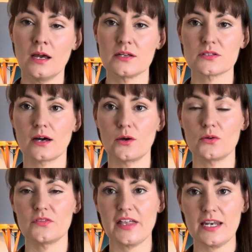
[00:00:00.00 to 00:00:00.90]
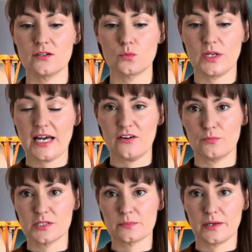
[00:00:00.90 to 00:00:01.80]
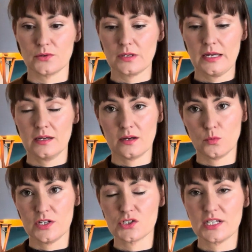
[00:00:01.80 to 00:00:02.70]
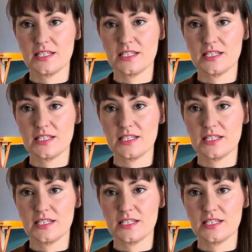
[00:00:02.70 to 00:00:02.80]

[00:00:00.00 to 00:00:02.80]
So then we have bespoke, which